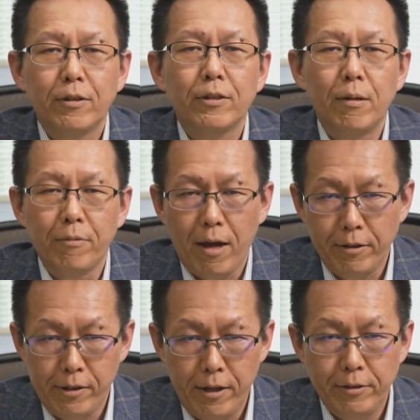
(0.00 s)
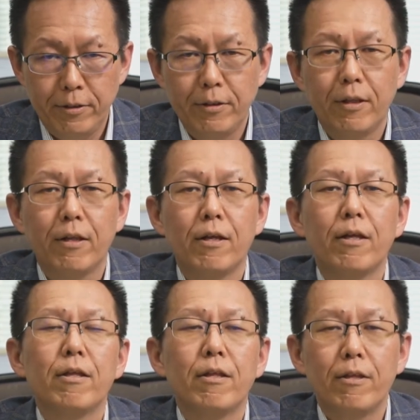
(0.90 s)
some candidates.
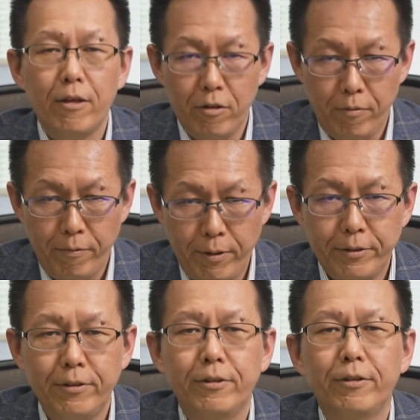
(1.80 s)
Thank you very much.